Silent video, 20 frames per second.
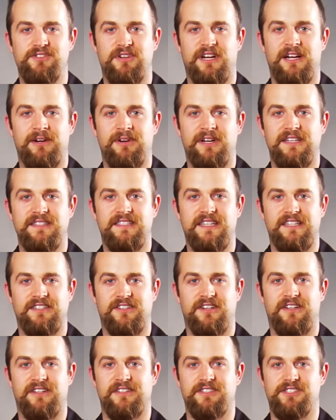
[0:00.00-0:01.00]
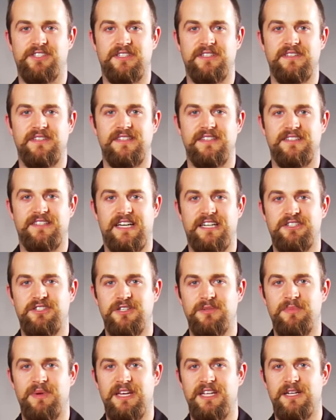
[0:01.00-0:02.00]
DriRide technology is
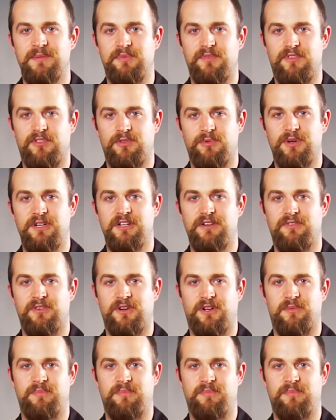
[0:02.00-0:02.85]
actually made up of three different